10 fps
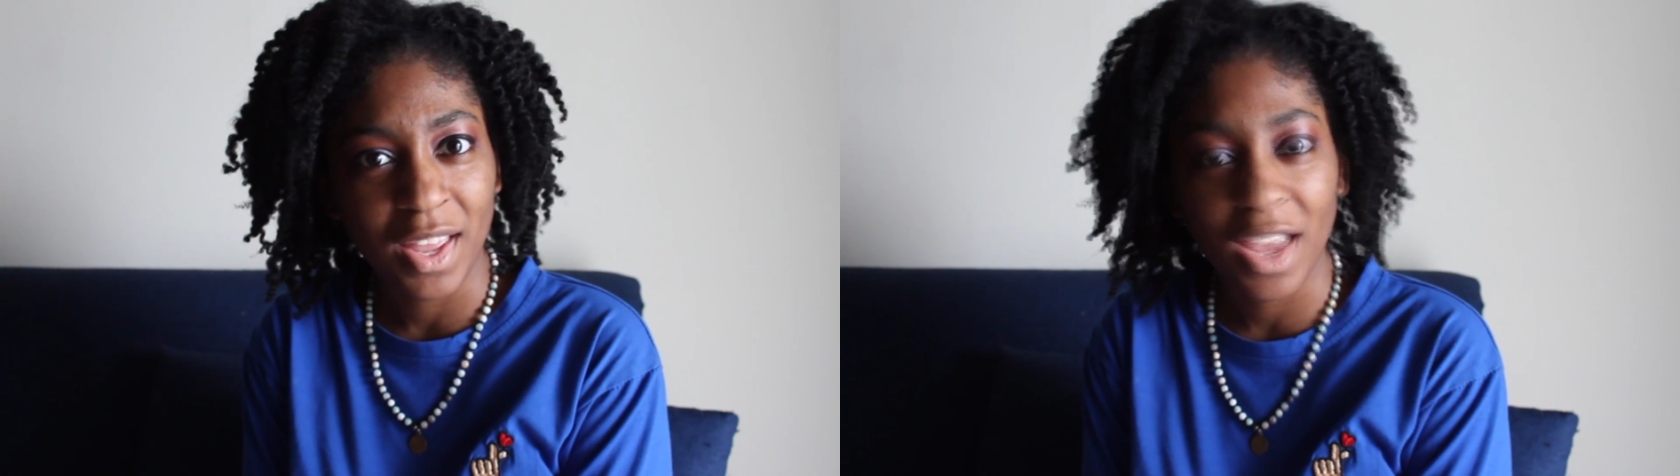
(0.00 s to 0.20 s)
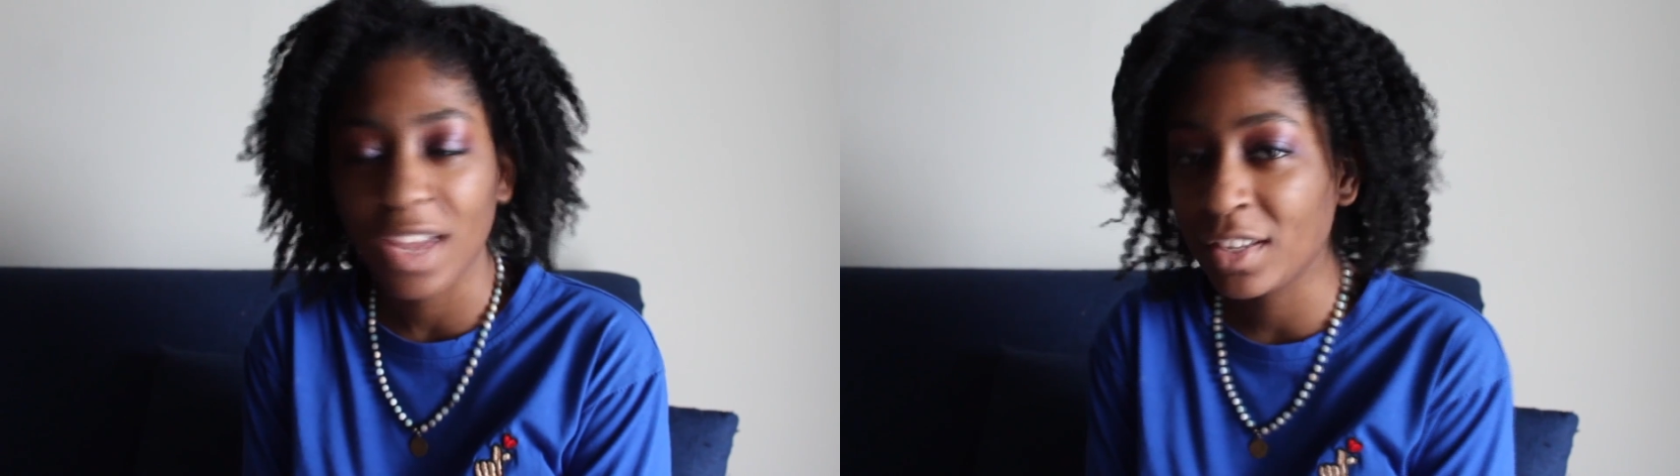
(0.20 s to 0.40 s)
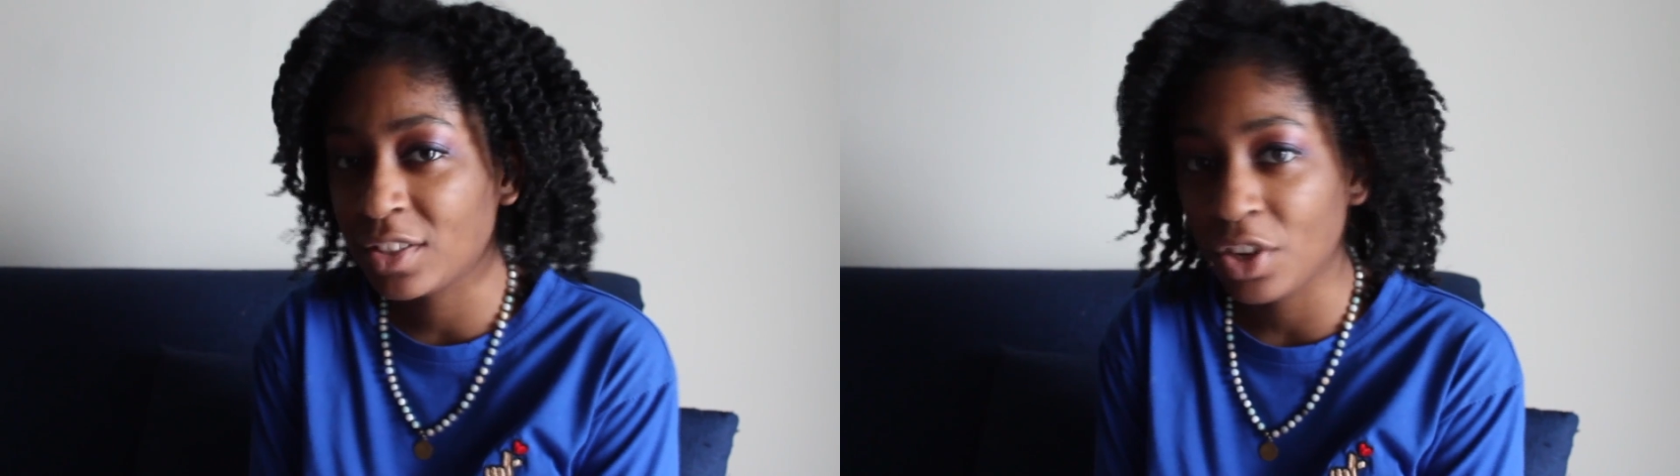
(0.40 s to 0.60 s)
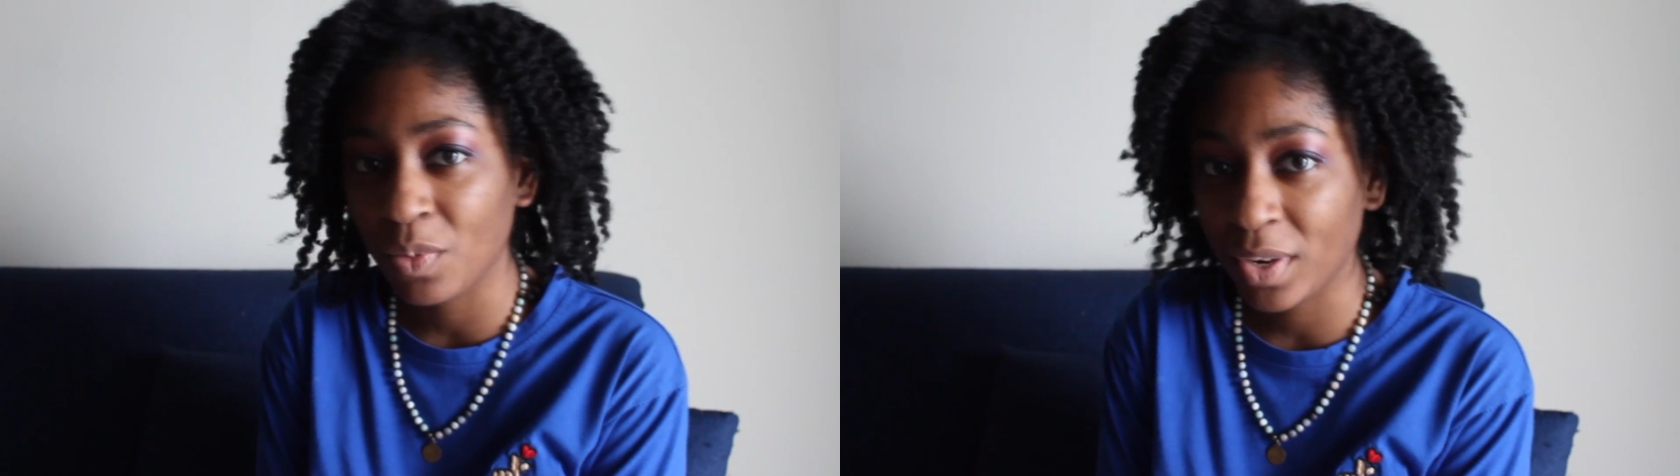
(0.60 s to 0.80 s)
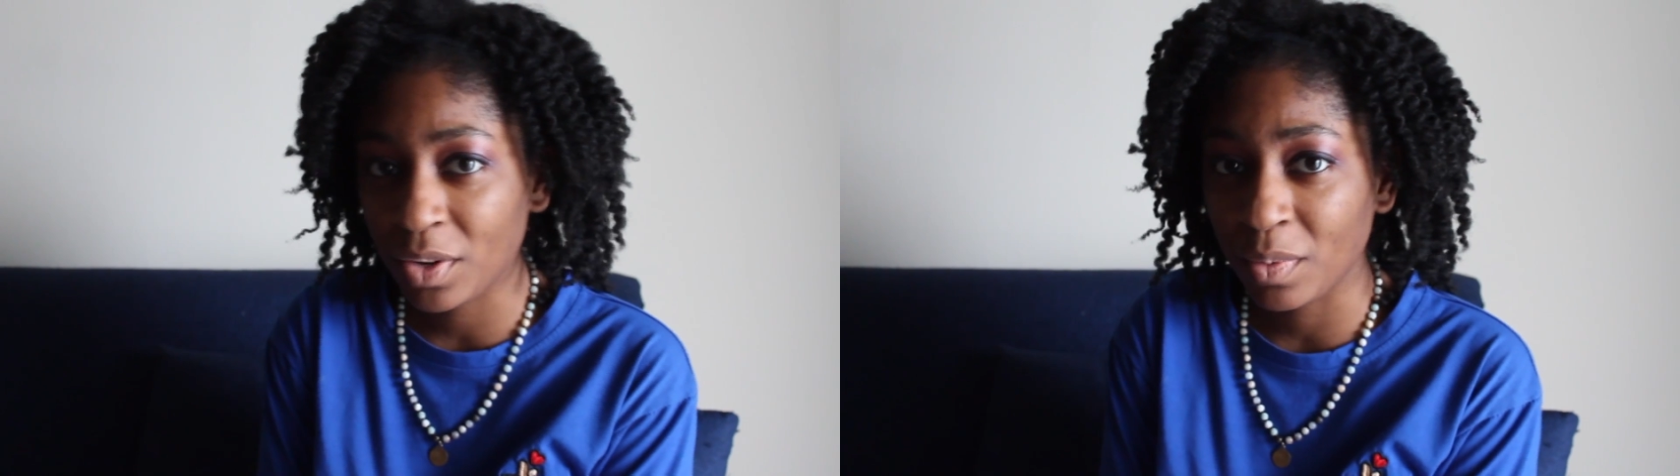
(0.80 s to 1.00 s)
and he still
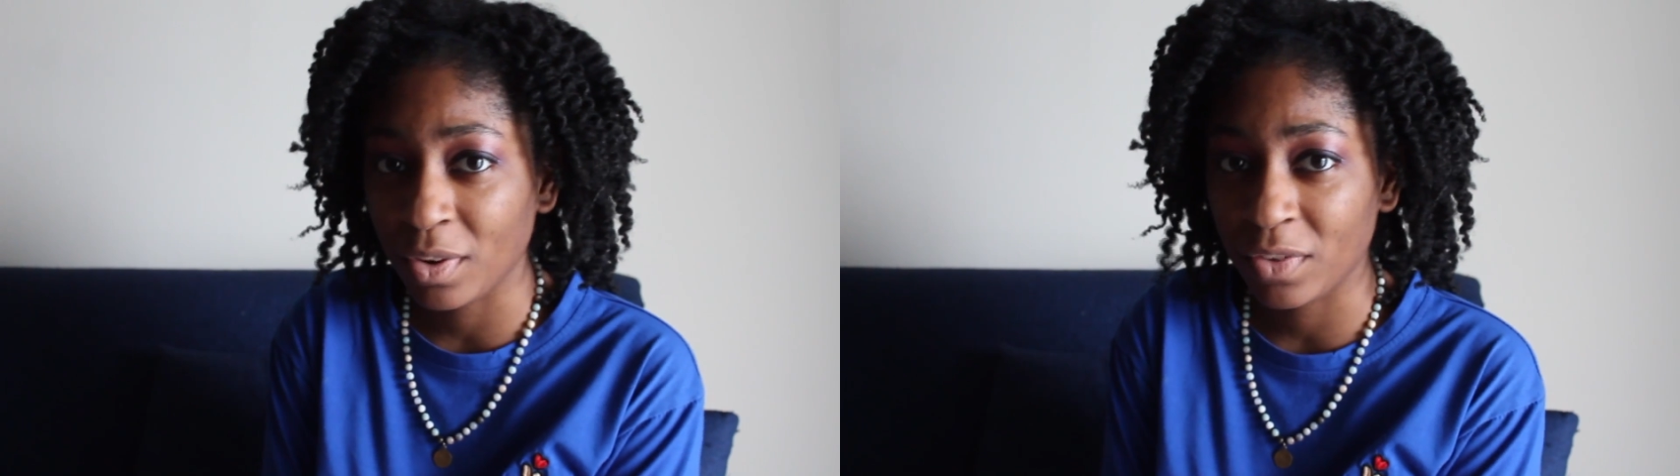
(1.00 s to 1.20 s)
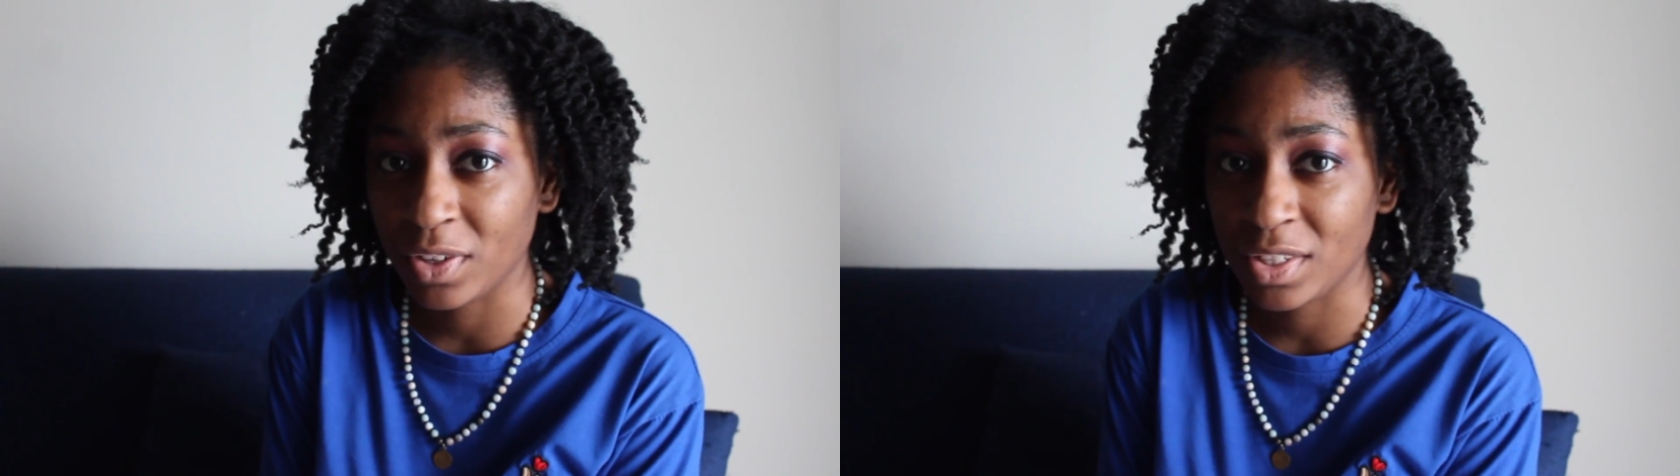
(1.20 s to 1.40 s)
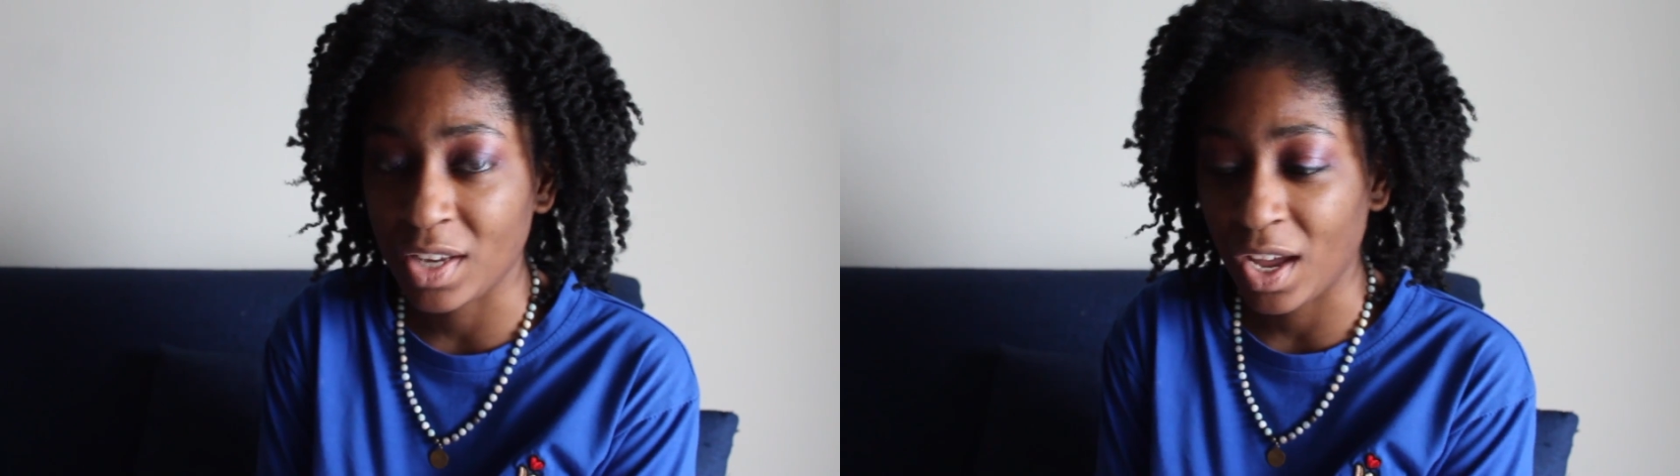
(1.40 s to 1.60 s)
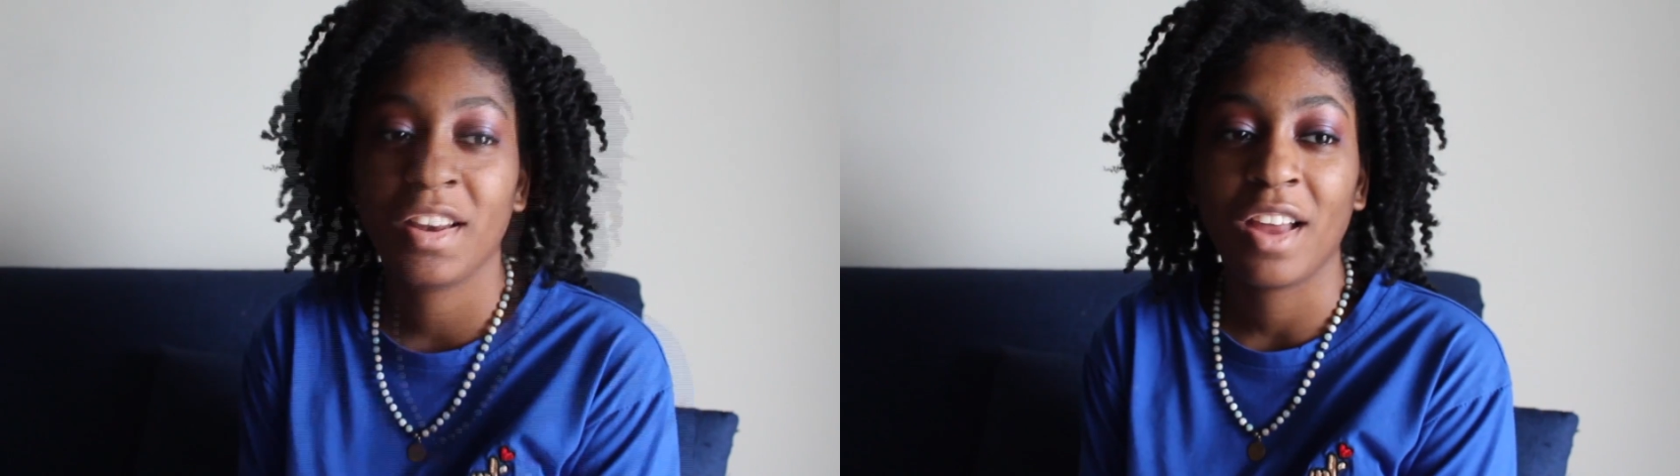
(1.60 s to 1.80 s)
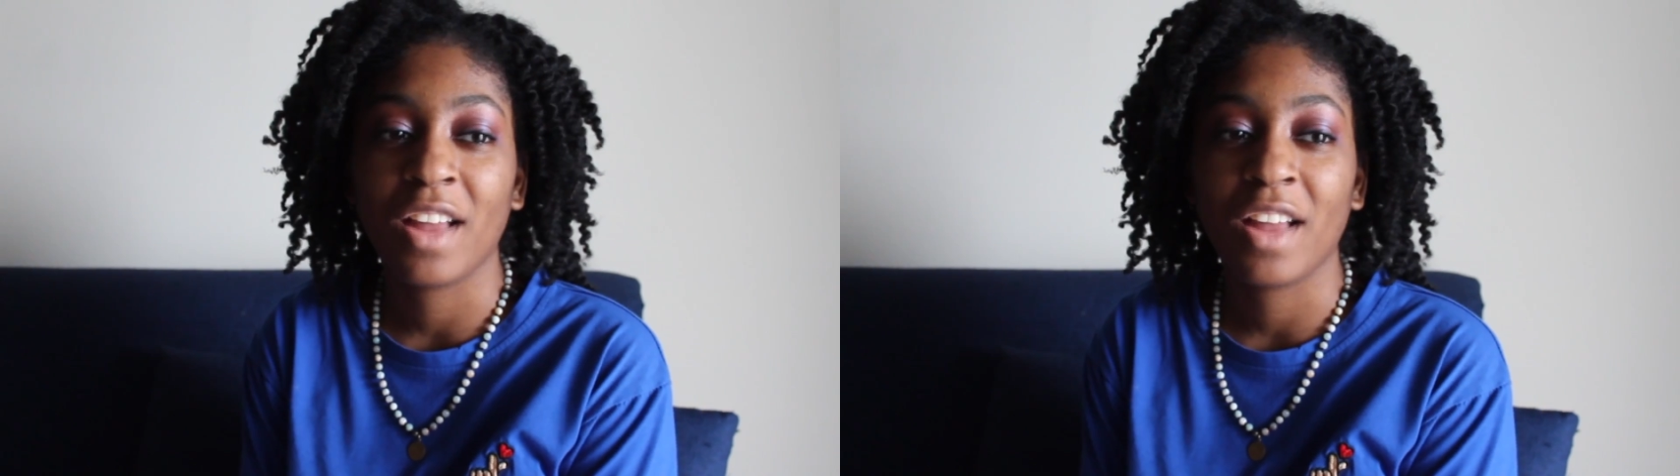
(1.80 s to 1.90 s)
went to work for his dad.